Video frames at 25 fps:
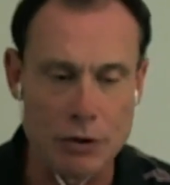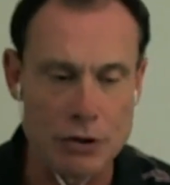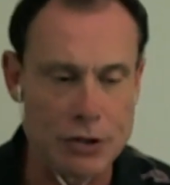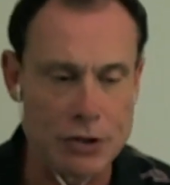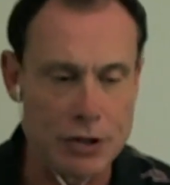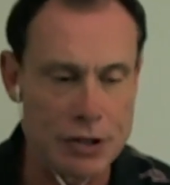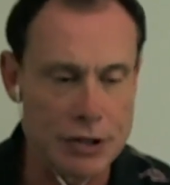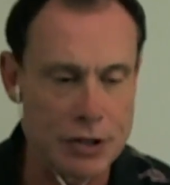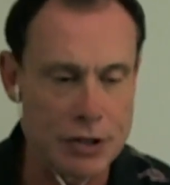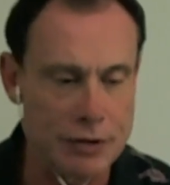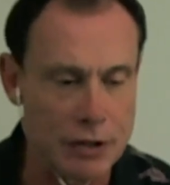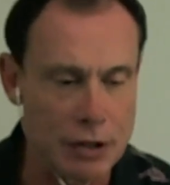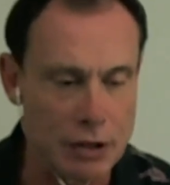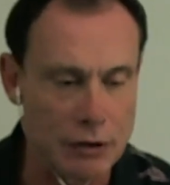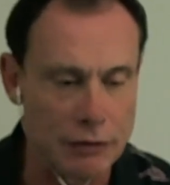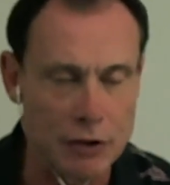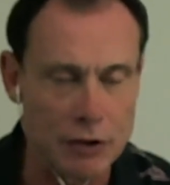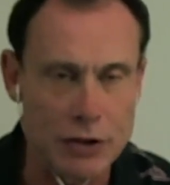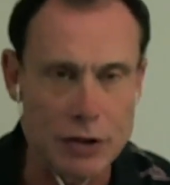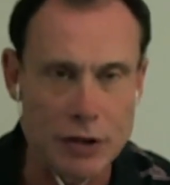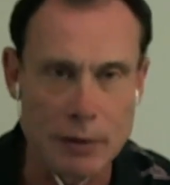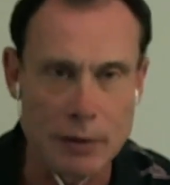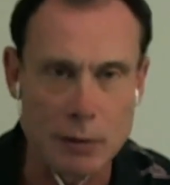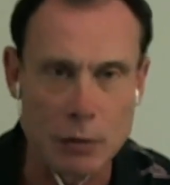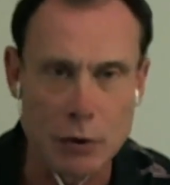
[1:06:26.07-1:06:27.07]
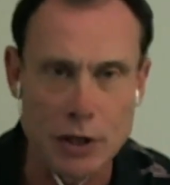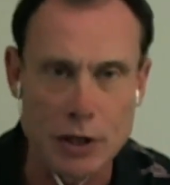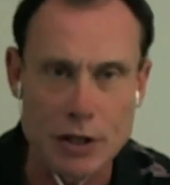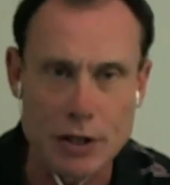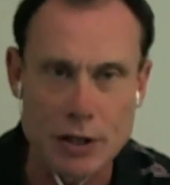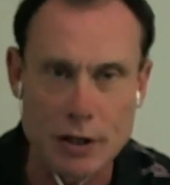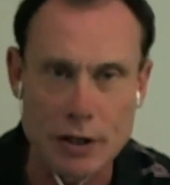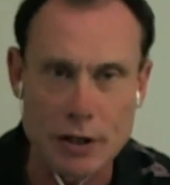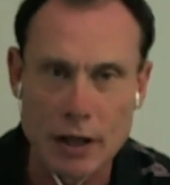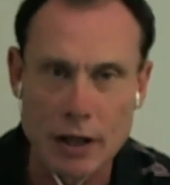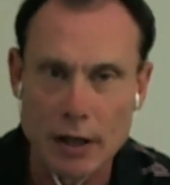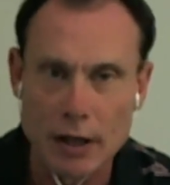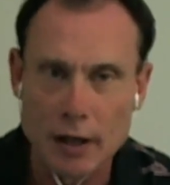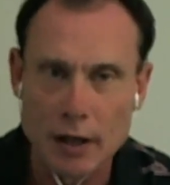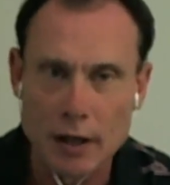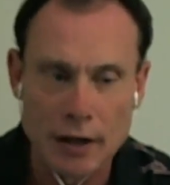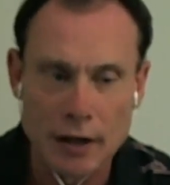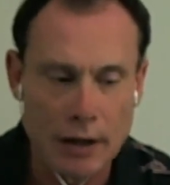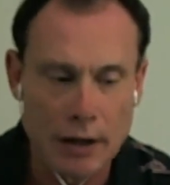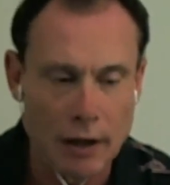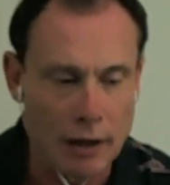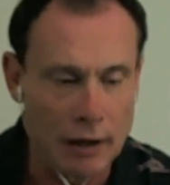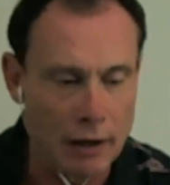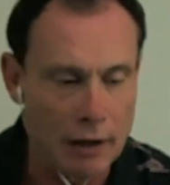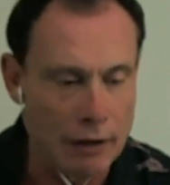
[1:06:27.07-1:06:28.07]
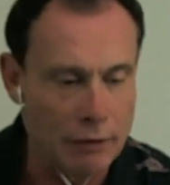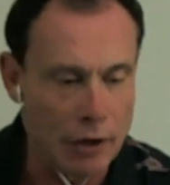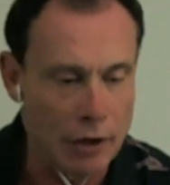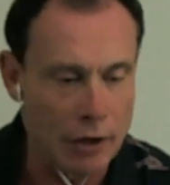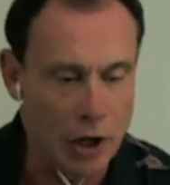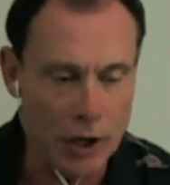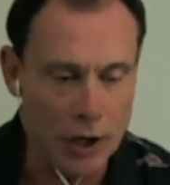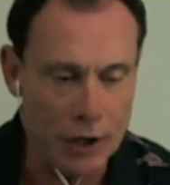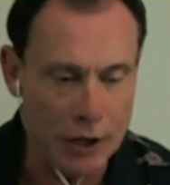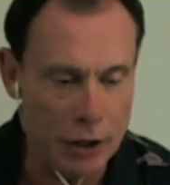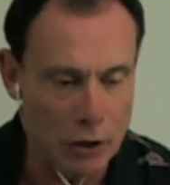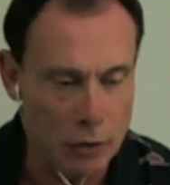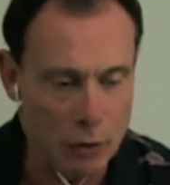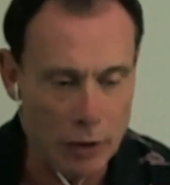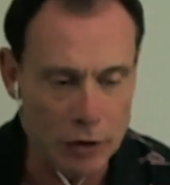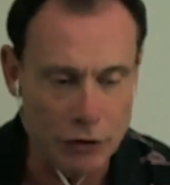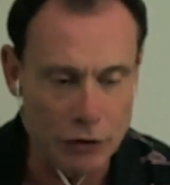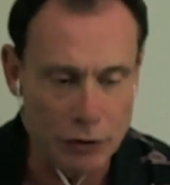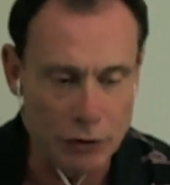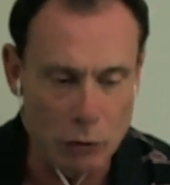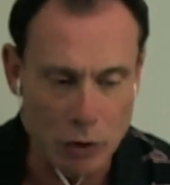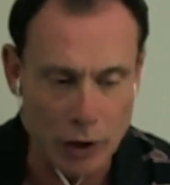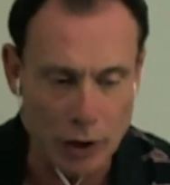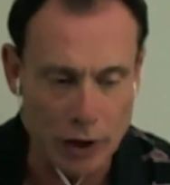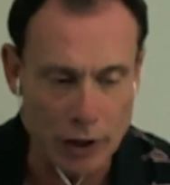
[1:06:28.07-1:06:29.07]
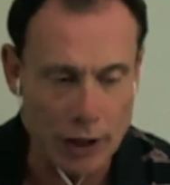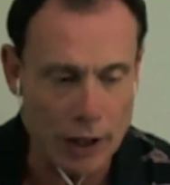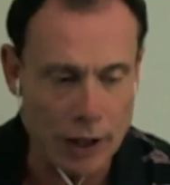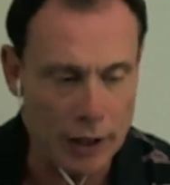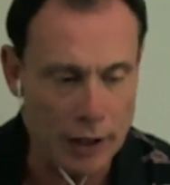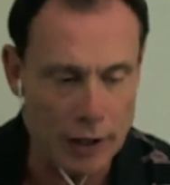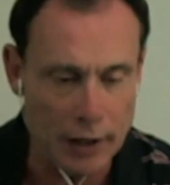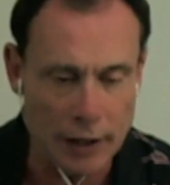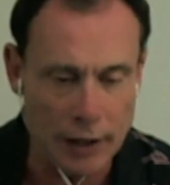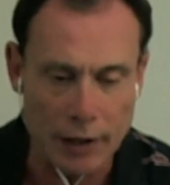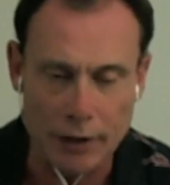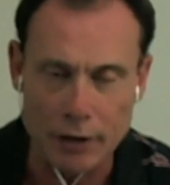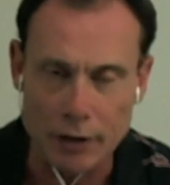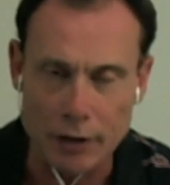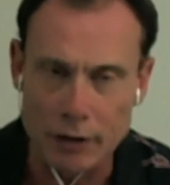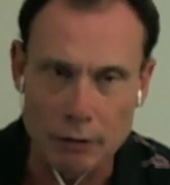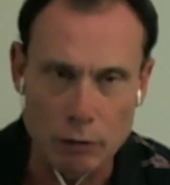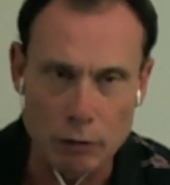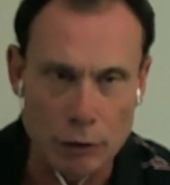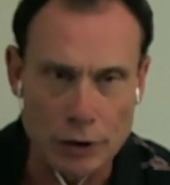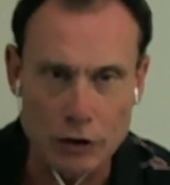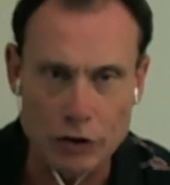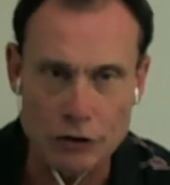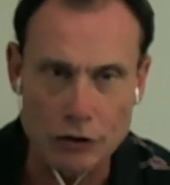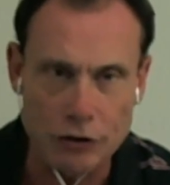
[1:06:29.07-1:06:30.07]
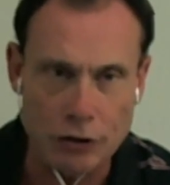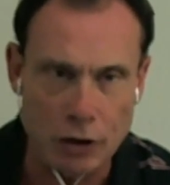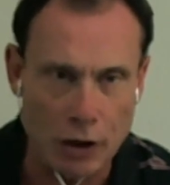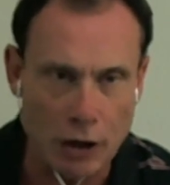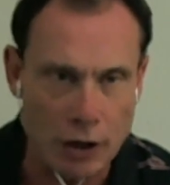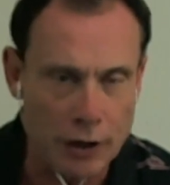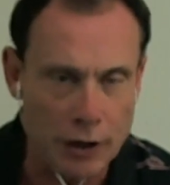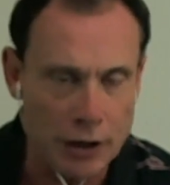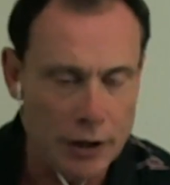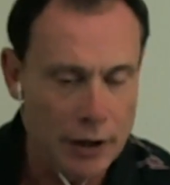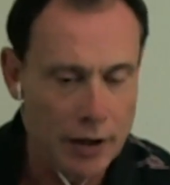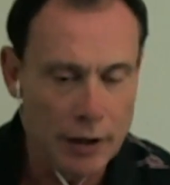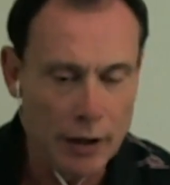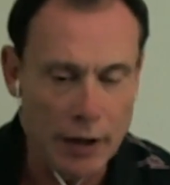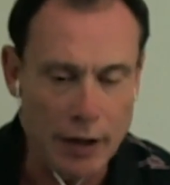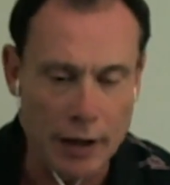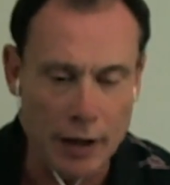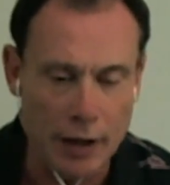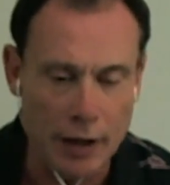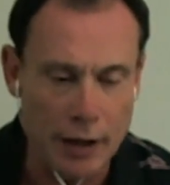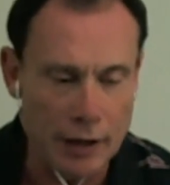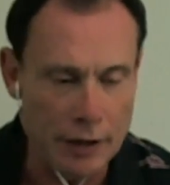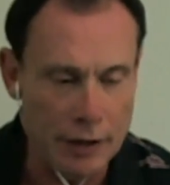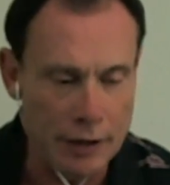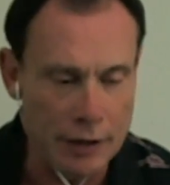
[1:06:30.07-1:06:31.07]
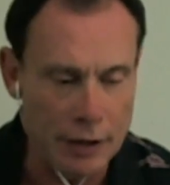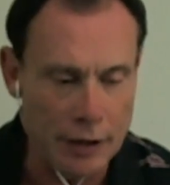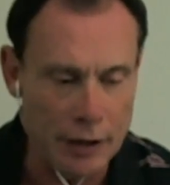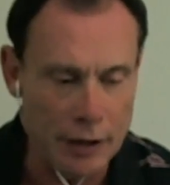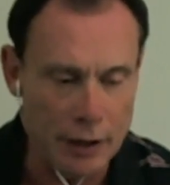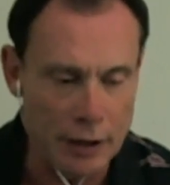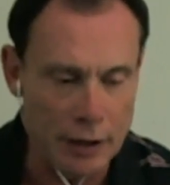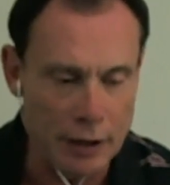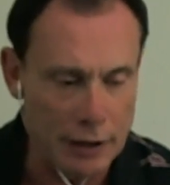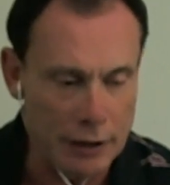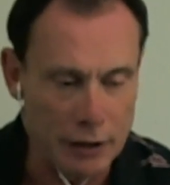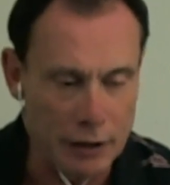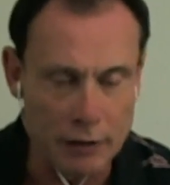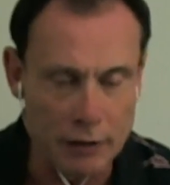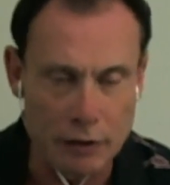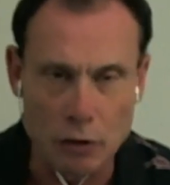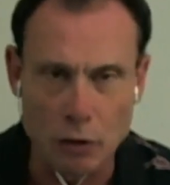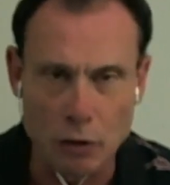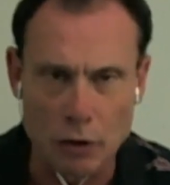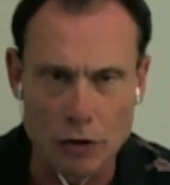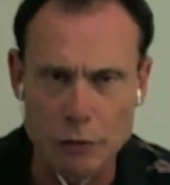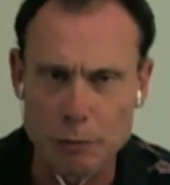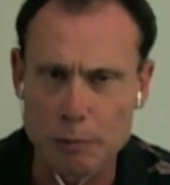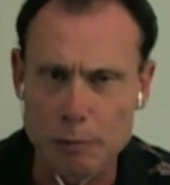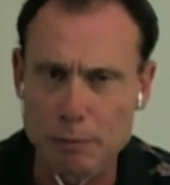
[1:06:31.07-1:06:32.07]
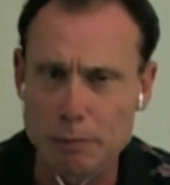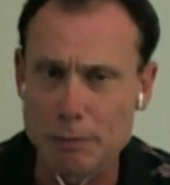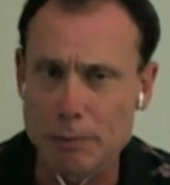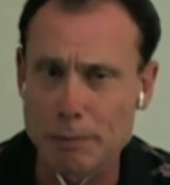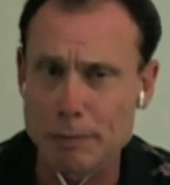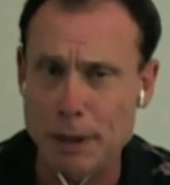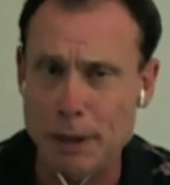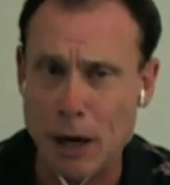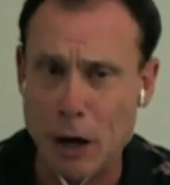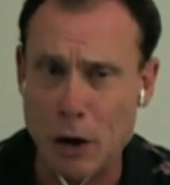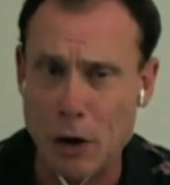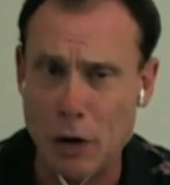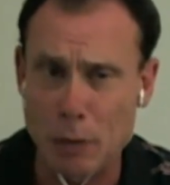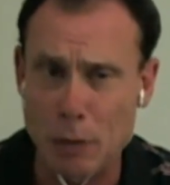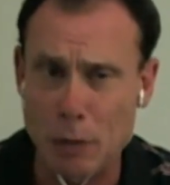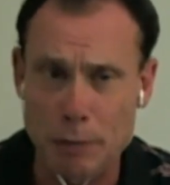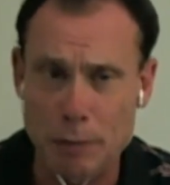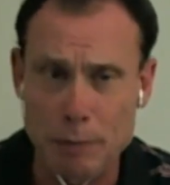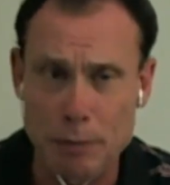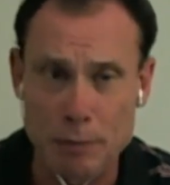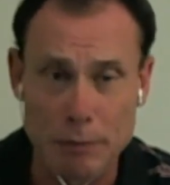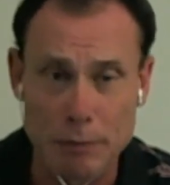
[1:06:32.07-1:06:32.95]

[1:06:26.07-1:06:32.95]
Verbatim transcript: was just, you know, for some reason uh, audio wasn't working, had to restart, and uh, and then of course Power